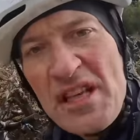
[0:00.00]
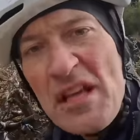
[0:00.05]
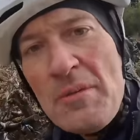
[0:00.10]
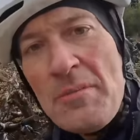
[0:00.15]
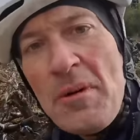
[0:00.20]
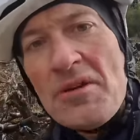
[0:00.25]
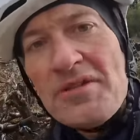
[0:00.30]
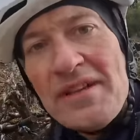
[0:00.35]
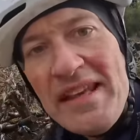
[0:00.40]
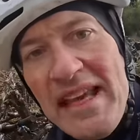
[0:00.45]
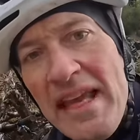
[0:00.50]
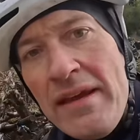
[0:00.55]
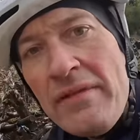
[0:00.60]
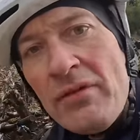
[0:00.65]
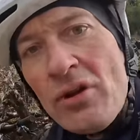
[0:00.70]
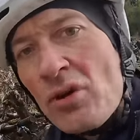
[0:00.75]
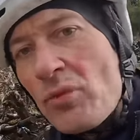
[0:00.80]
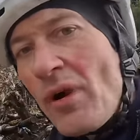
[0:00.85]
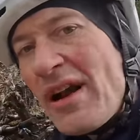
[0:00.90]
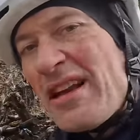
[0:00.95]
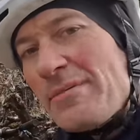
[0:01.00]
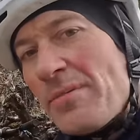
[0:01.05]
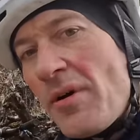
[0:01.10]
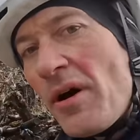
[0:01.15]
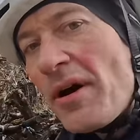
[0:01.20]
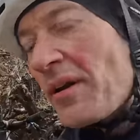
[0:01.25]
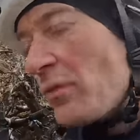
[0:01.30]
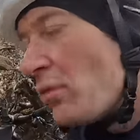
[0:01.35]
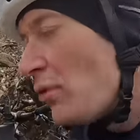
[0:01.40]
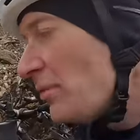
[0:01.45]
seat post even on a race
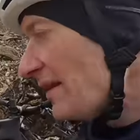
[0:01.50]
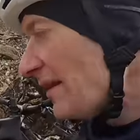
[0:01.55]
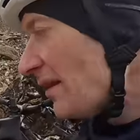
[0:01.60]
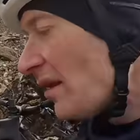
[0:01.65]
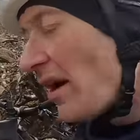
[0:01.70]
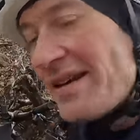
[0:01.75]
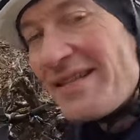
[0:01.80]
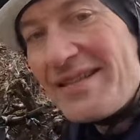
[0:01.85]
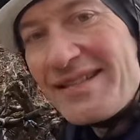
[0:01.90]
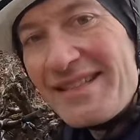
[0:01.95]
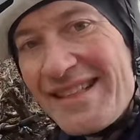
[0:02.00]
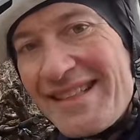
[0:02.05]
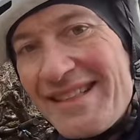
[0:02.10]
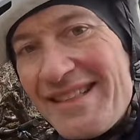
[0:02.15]
bike would be nice to